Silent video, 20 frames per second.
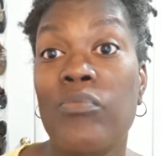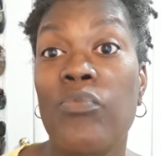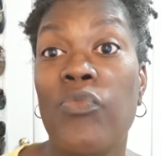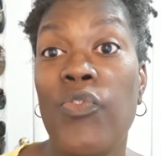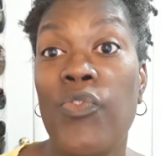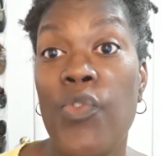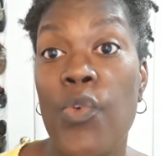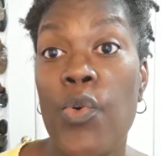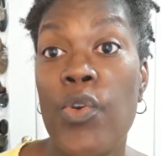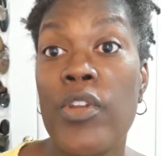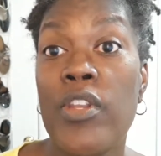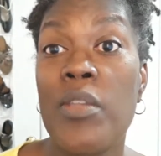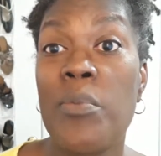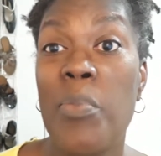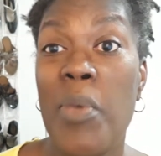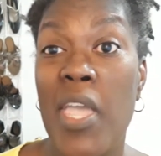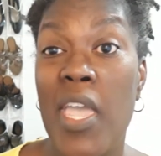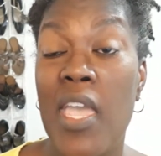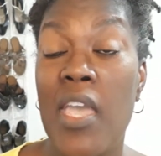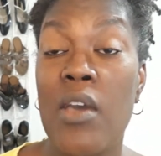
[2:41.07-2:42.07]
40
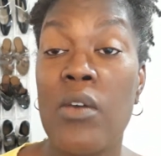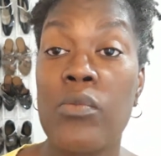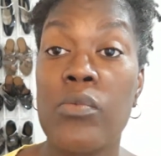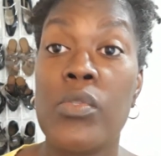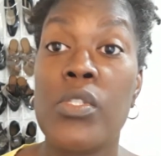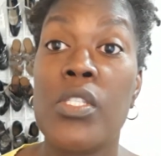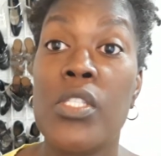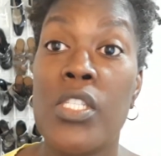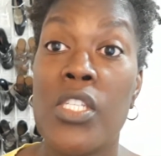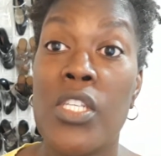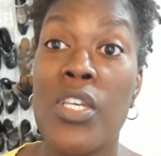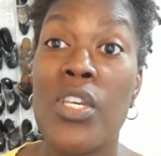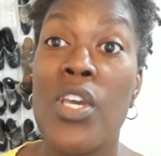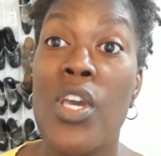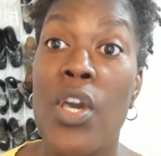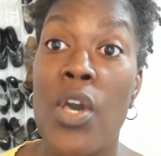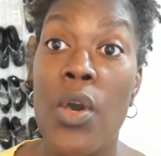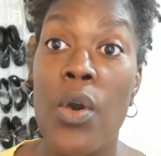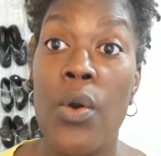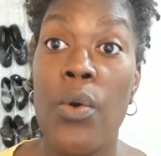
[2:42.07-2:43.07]
pounds to
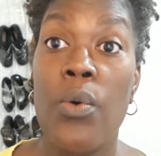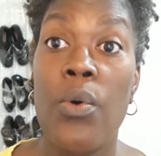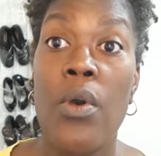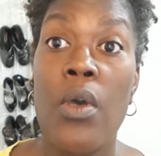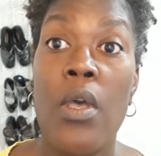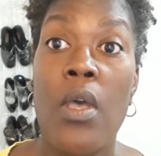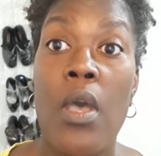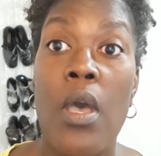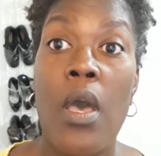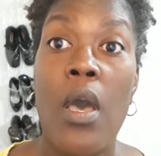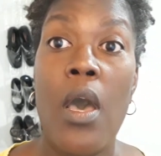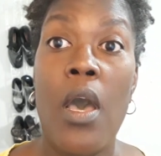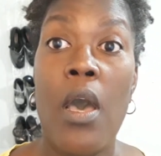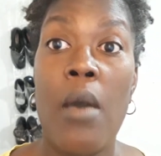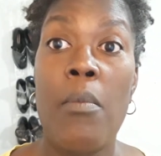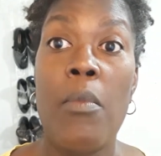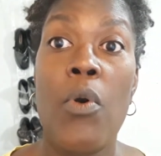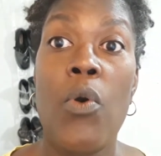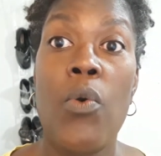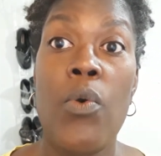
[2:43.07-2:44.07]
go
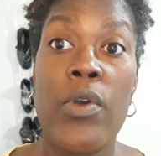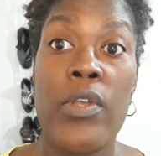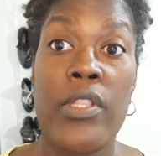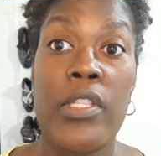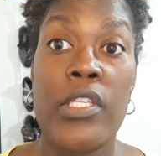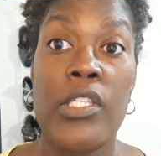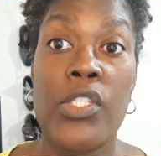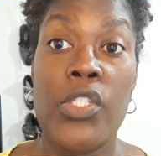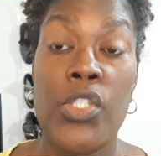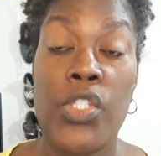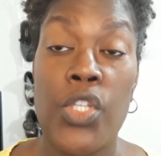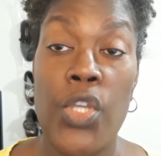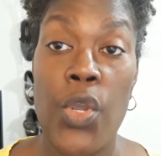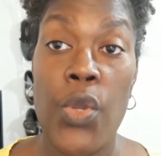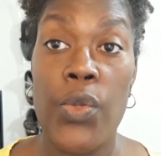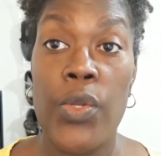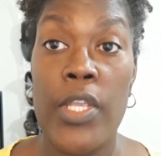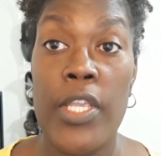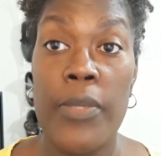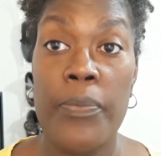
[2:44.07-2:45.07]
on this
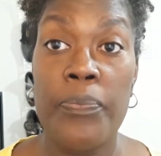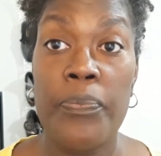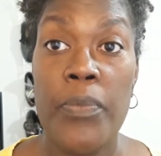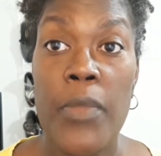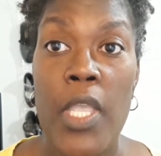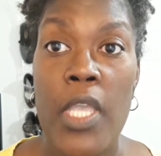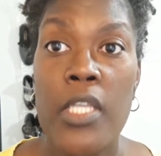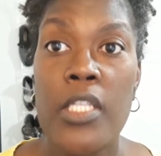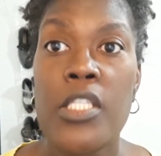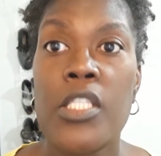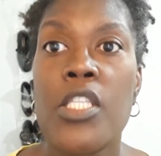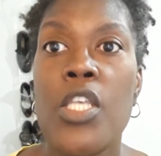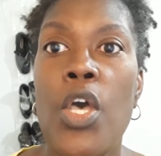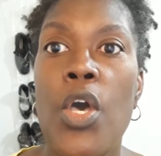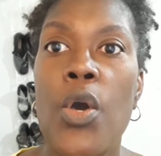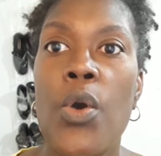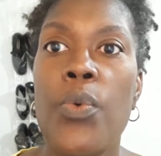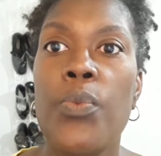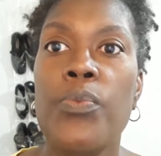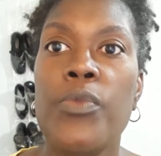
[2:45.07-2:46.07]
journey.
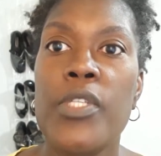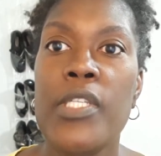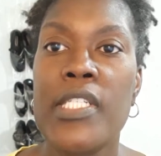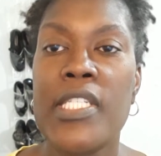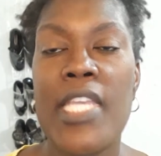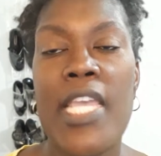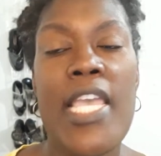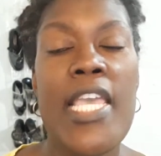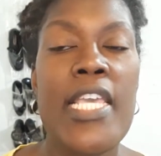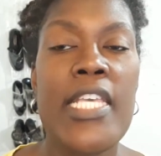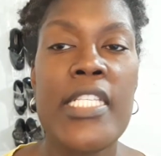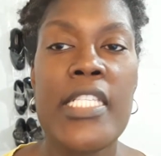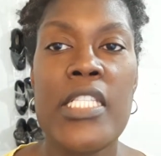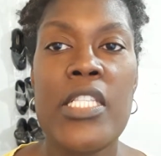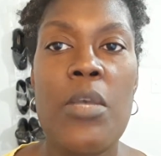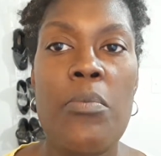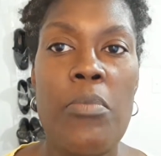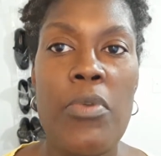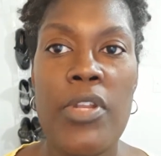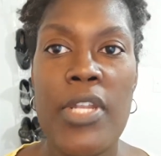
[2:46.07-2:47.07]
So today is
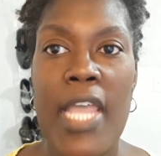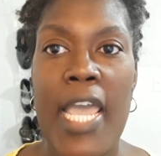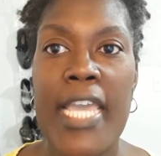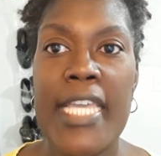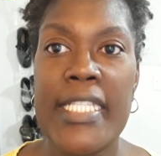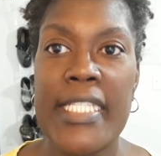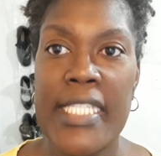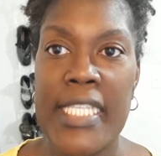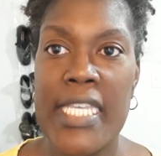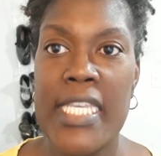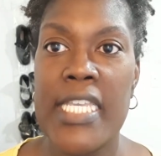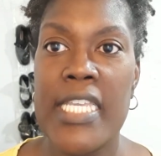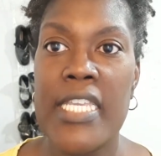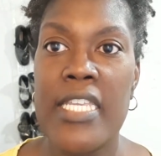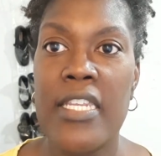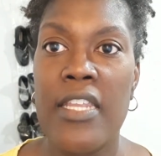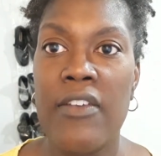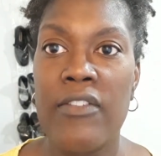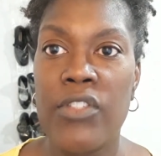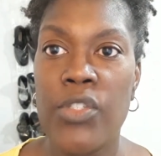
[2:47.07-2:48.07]
number
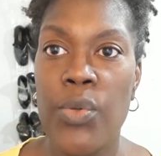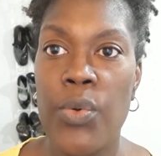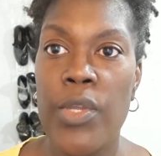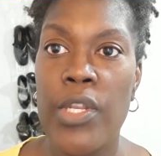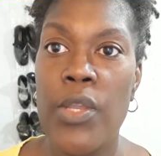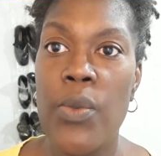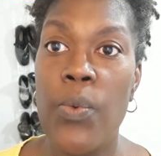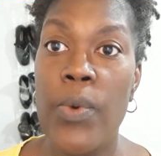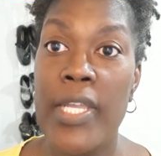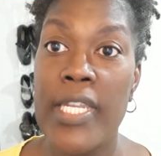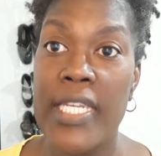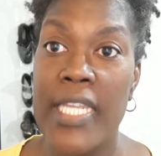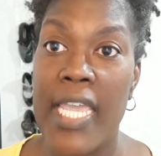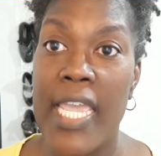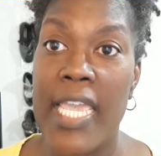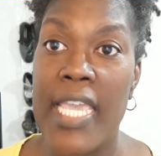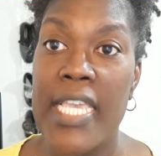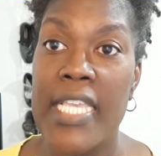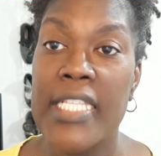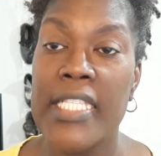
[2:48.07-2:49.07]
19 of 21
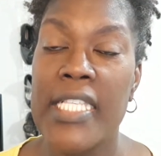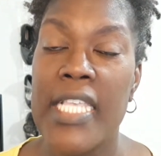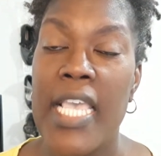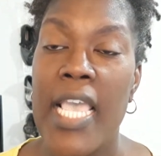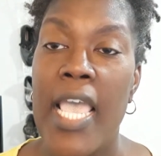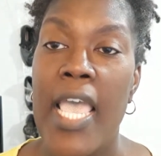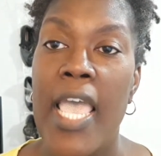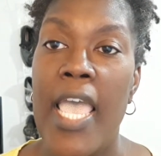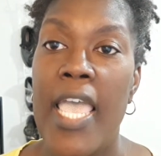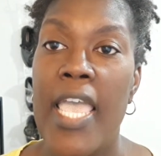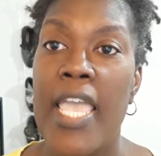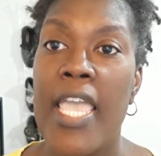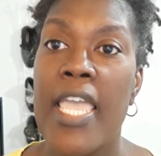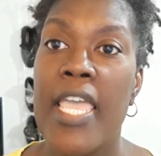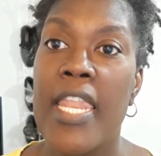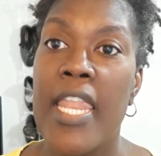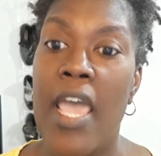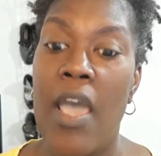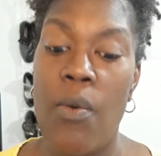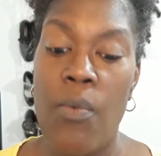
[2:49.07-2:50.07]
days,
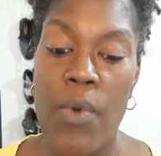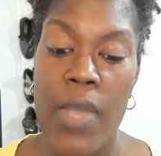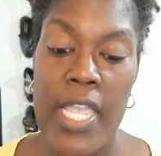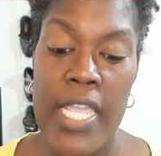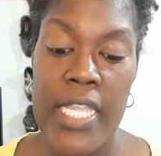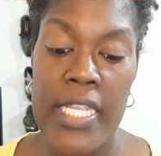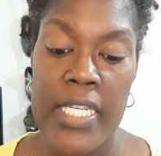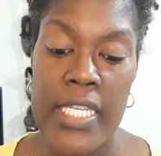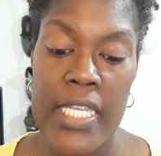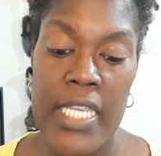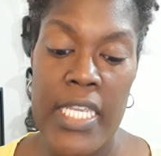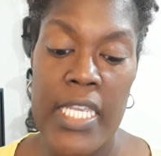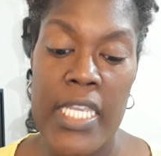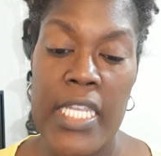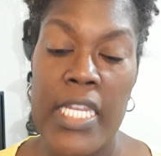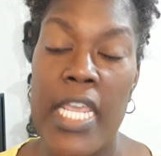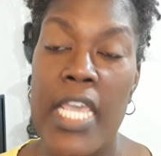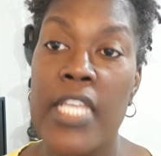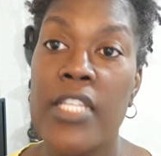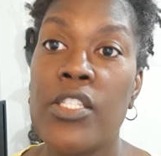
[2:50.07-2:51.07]
and I weighed
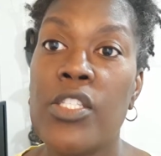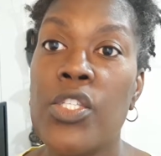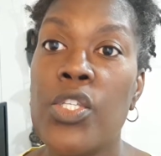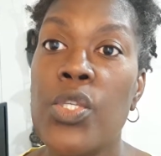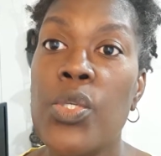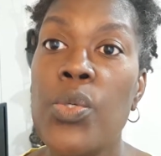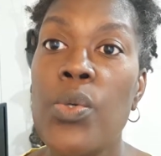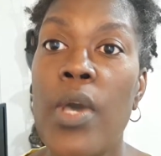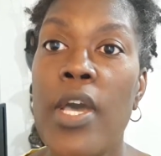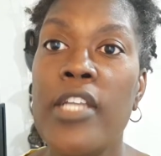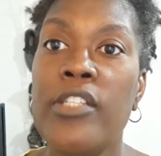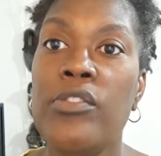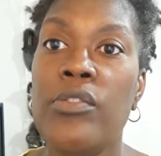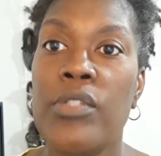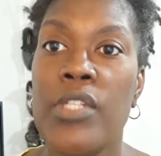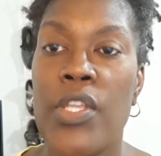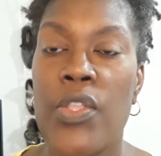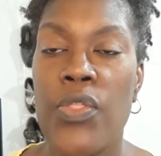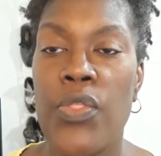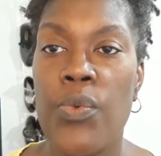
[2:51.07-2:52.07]
in at
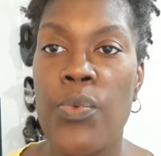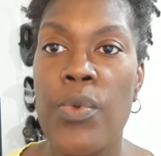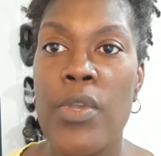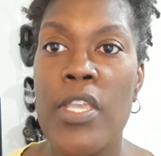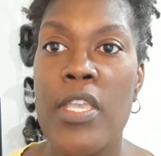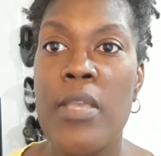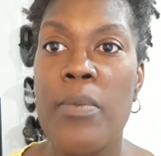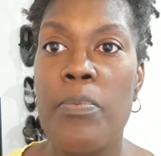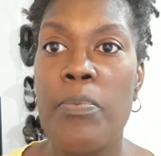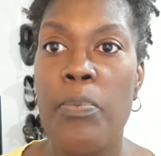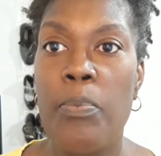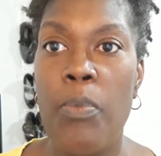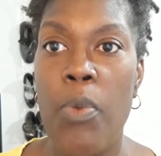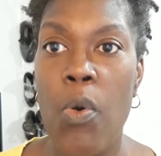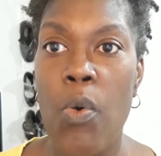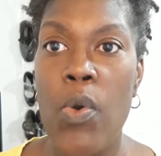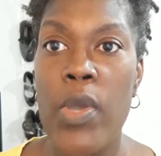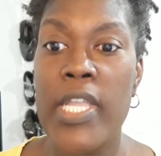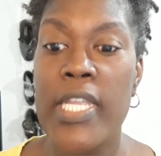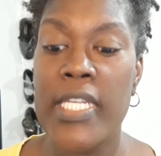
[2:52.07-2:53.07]

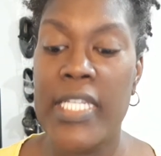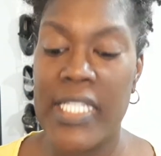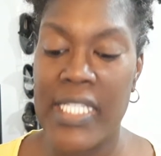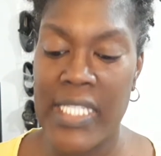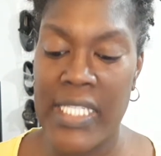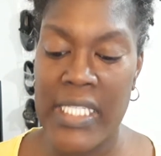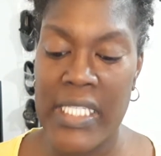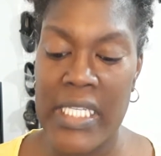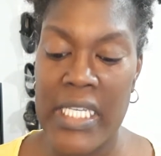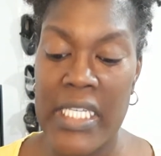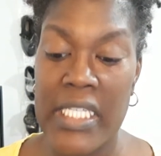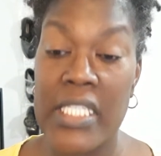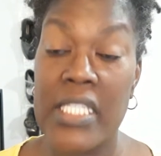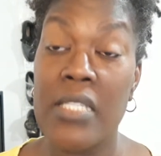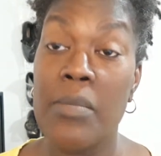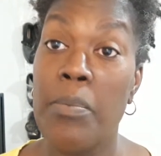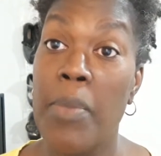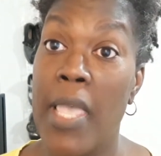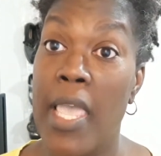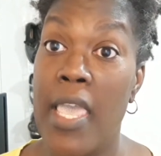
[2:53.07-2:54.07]

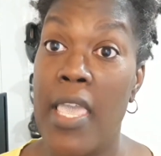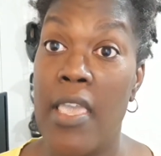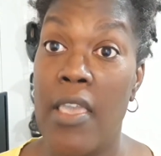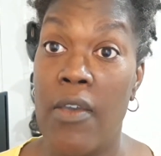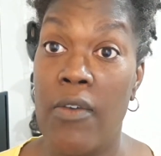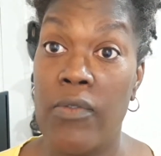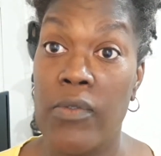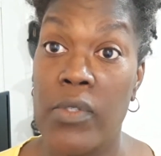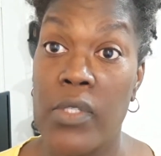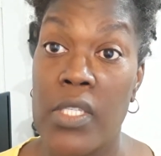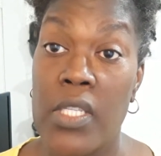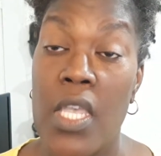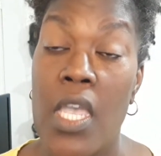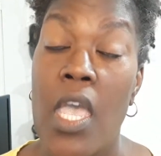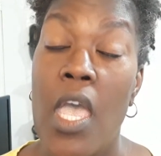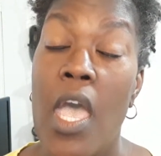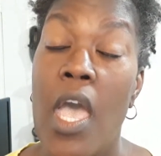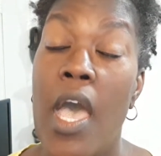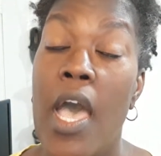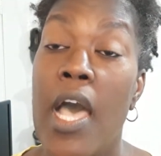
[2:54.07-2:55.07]
203.6 pounds.
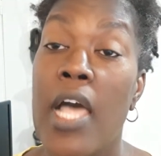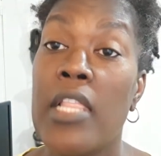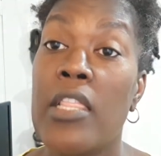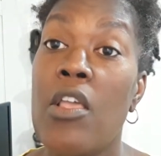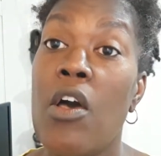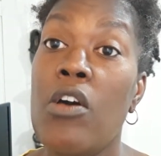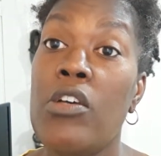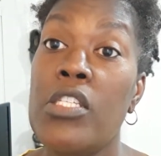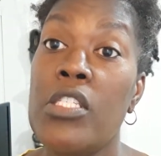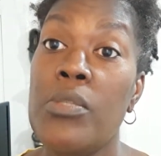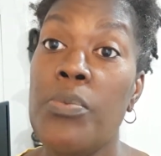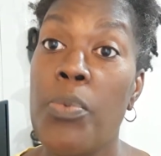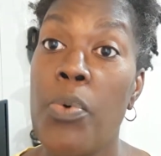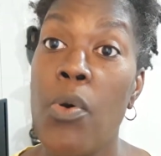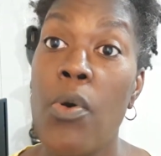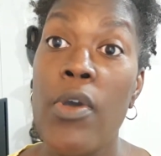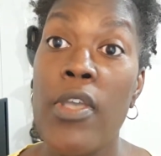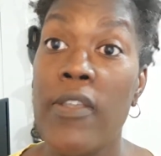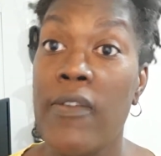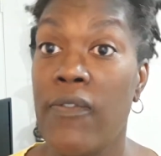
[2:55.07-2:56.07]
I lost
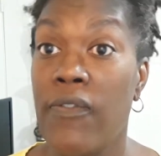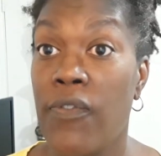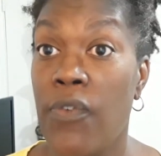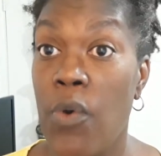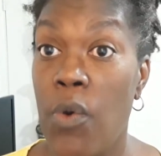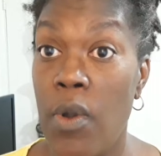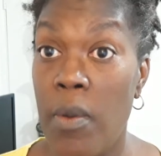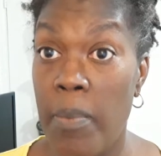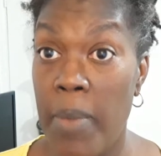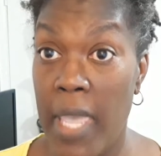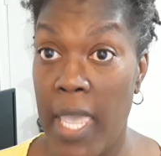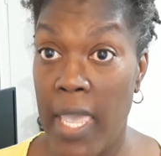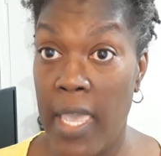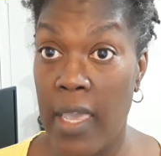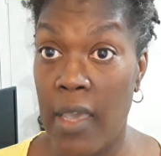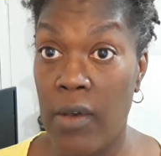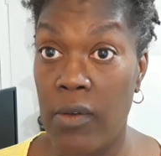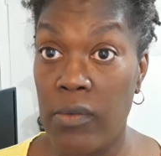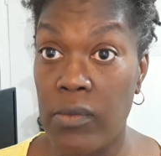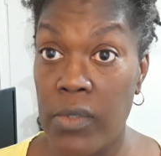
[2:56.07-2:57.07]
0.4
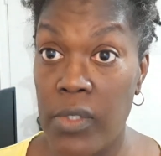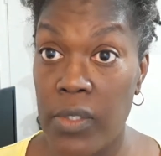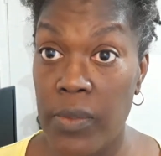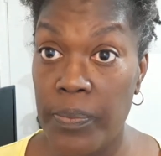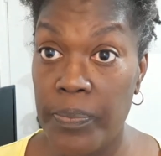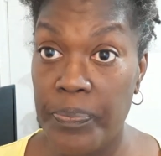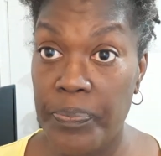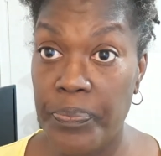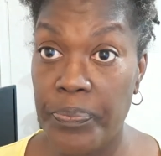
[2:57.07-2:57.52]
pounds.